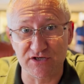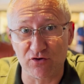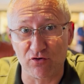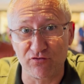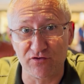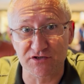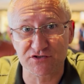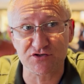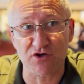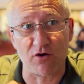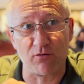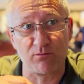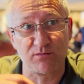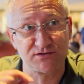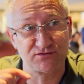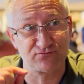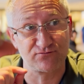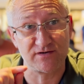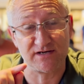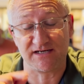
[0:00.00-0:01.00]
on the top was
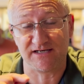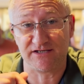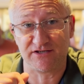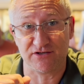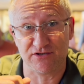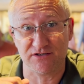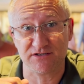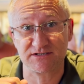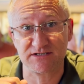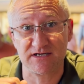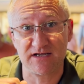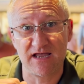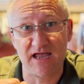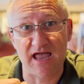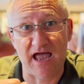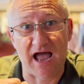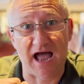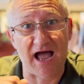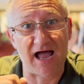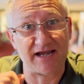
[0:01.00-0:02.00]
really good.
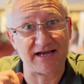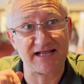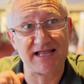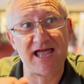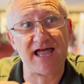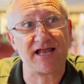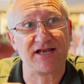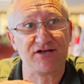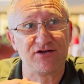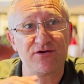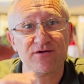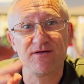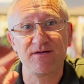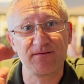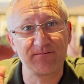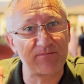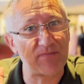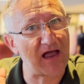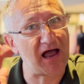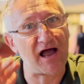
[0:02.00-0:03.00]
And again,
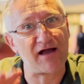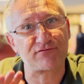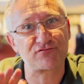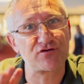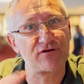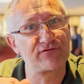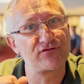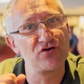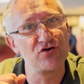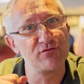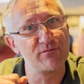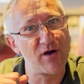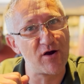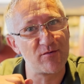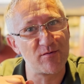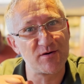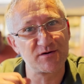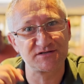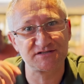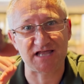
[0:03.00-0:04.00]
after a few
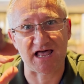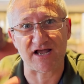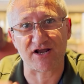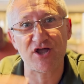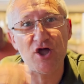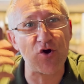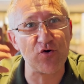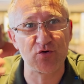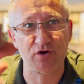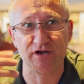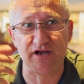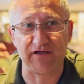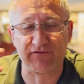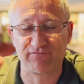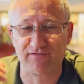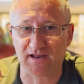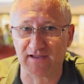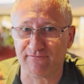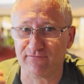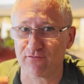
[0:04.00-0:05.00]
moments, that coconut
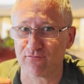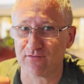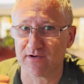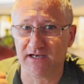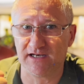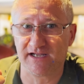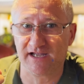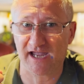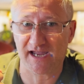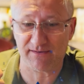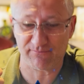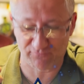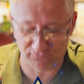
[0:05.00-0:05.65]
flavour really came